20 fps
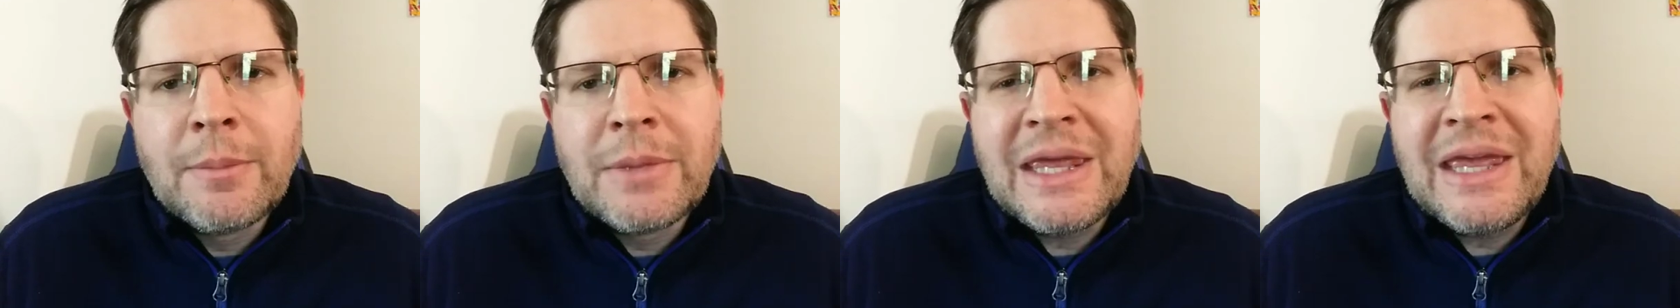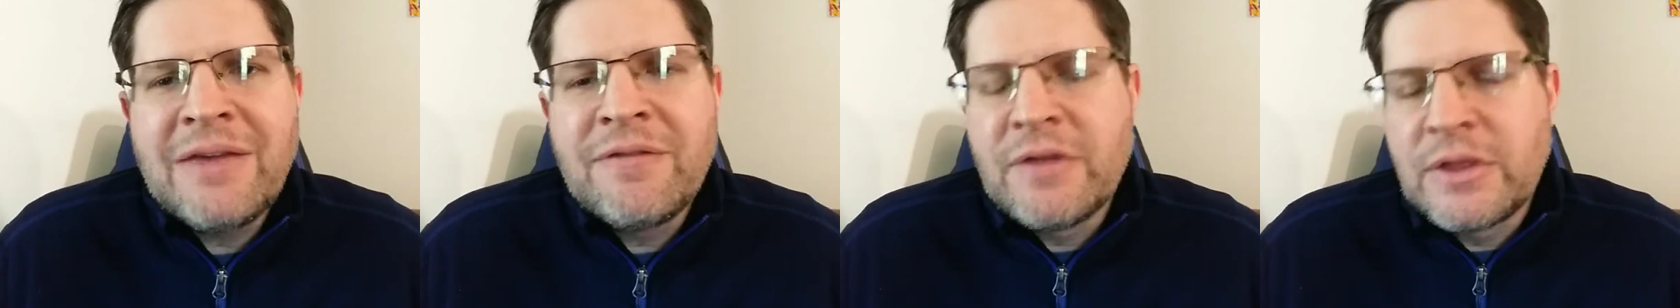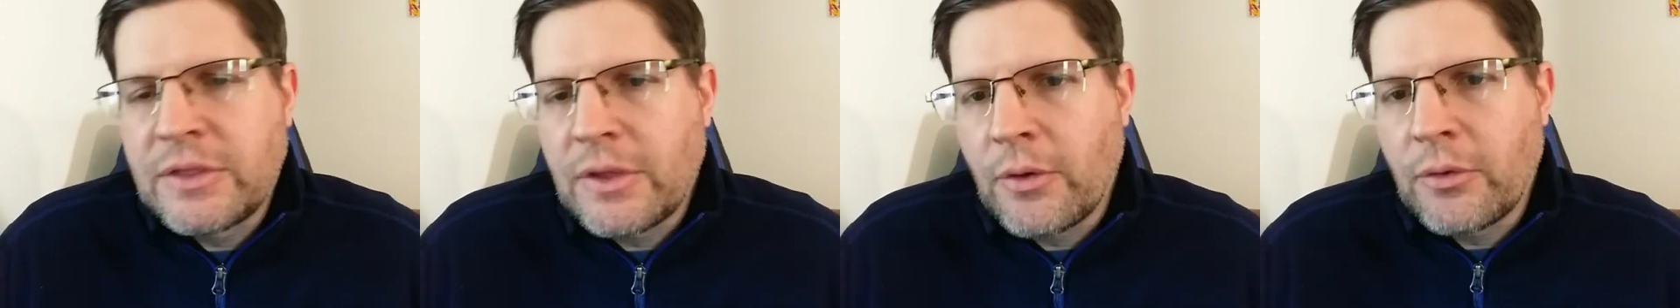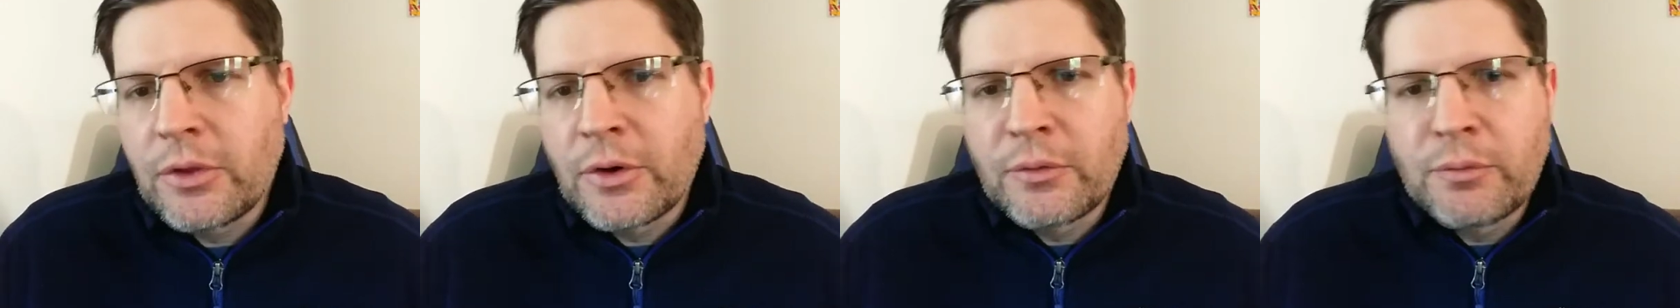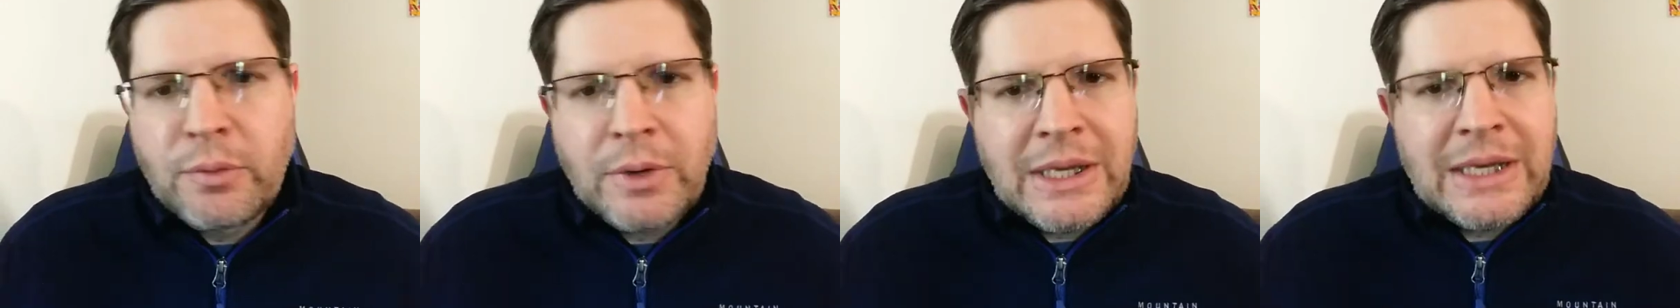even though
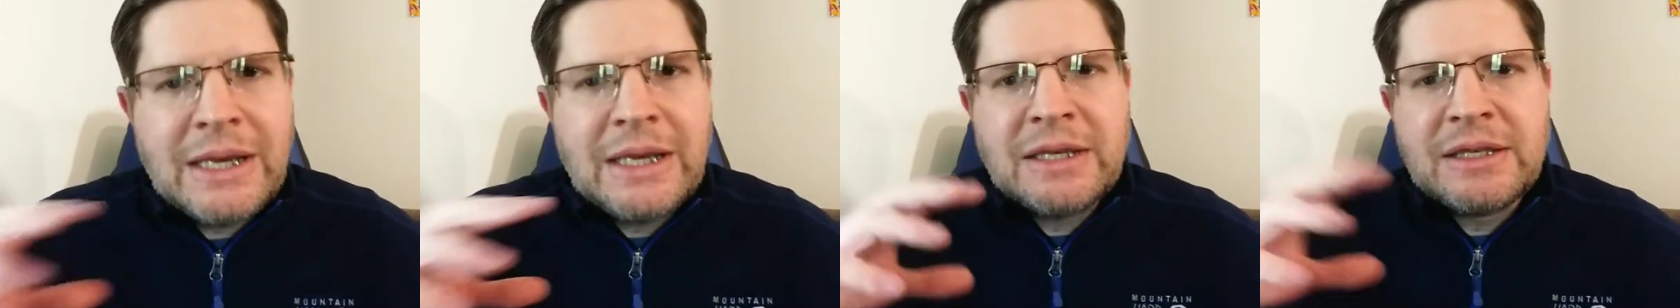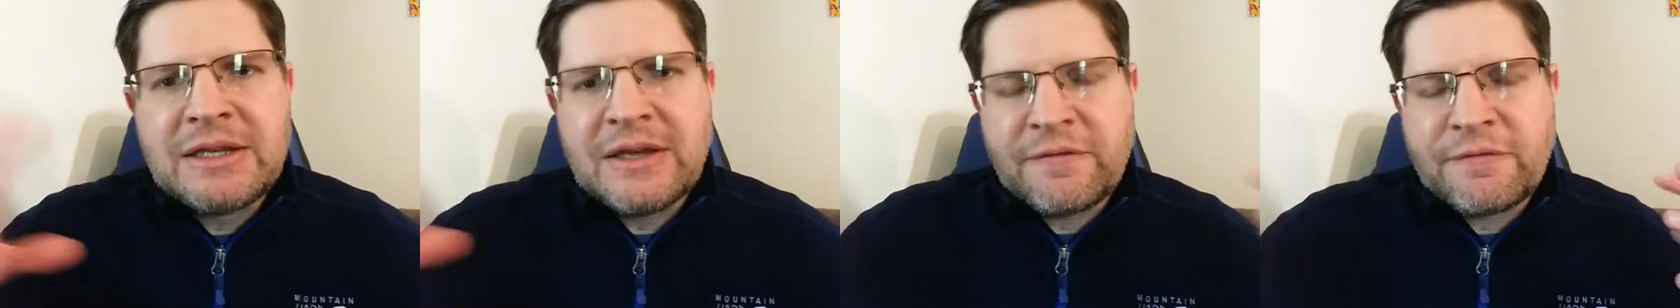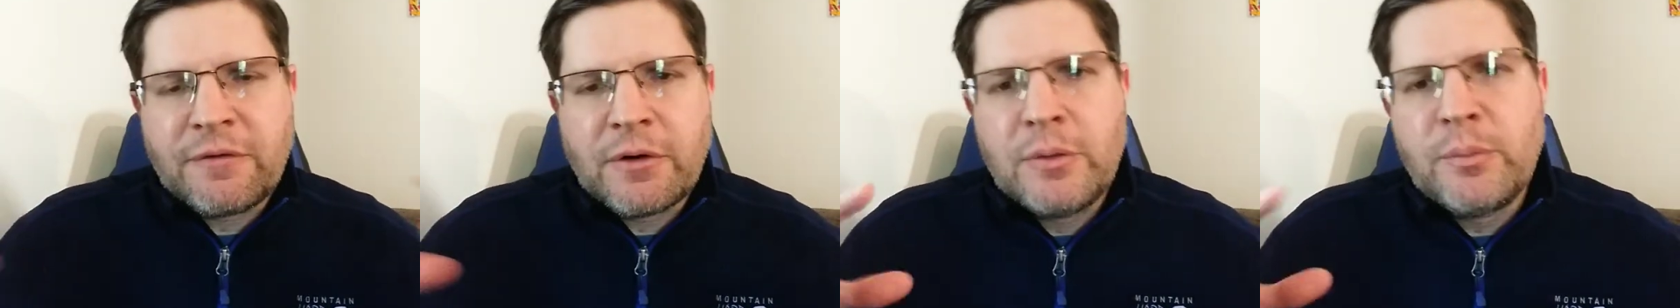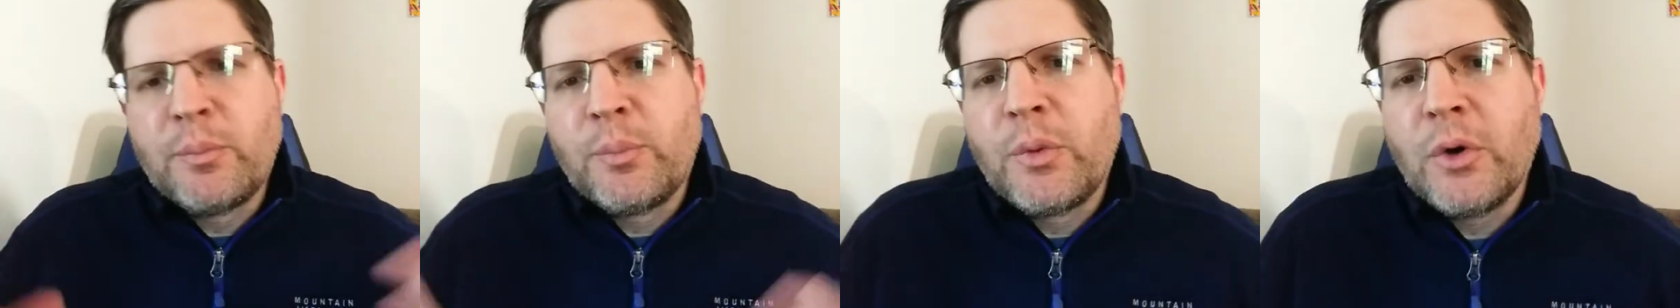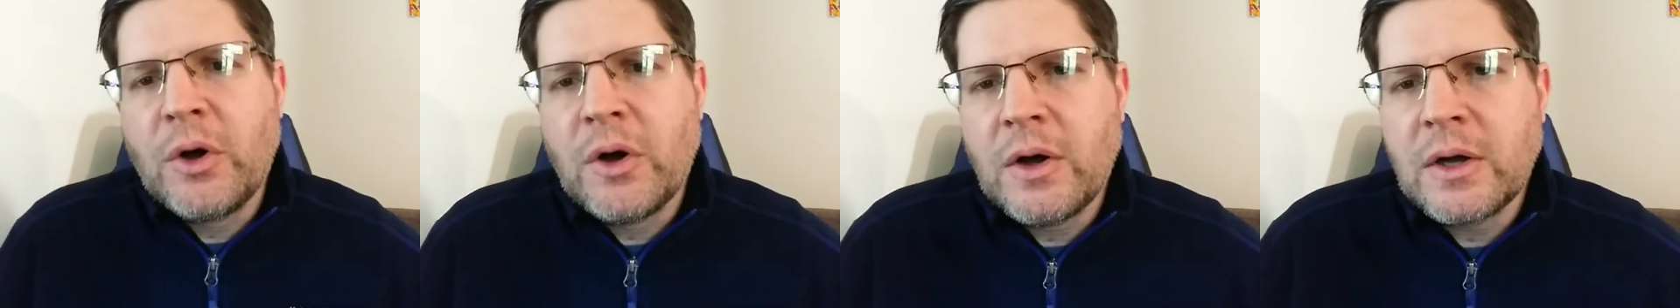they're reading different
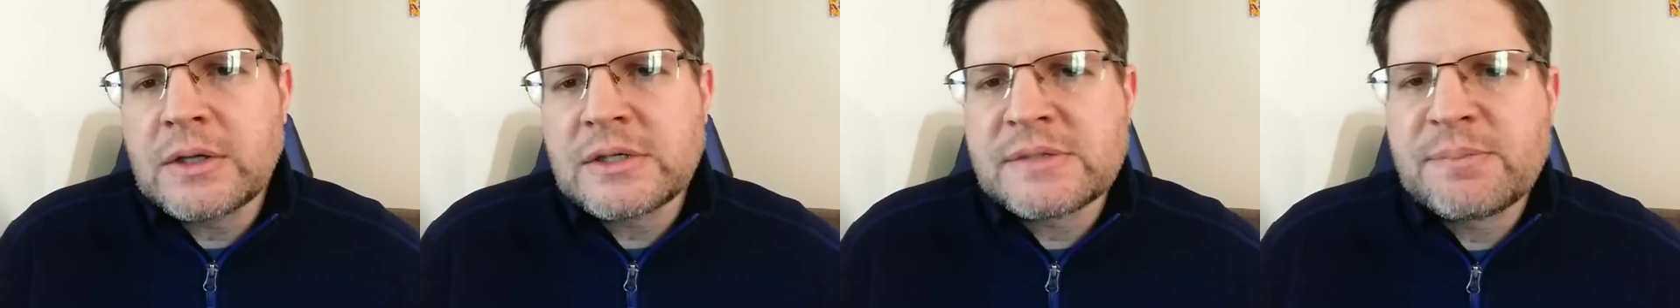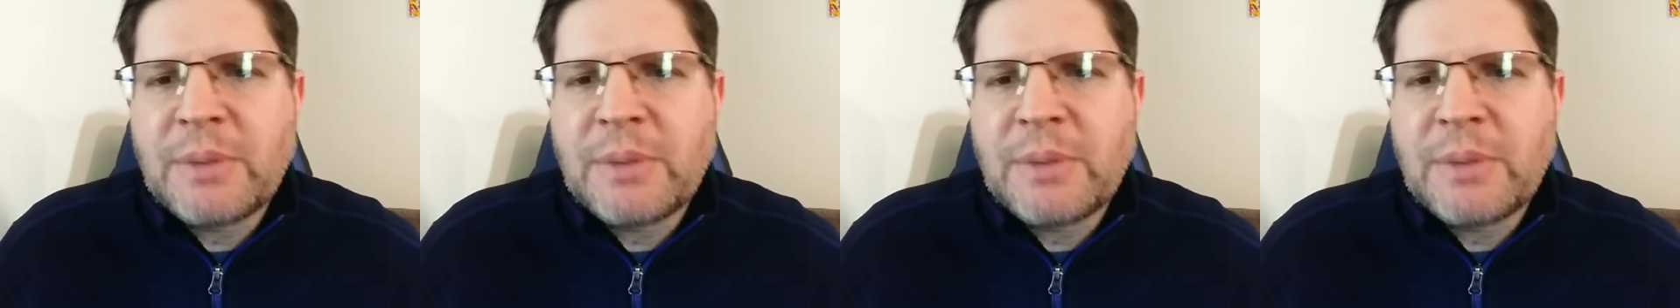books.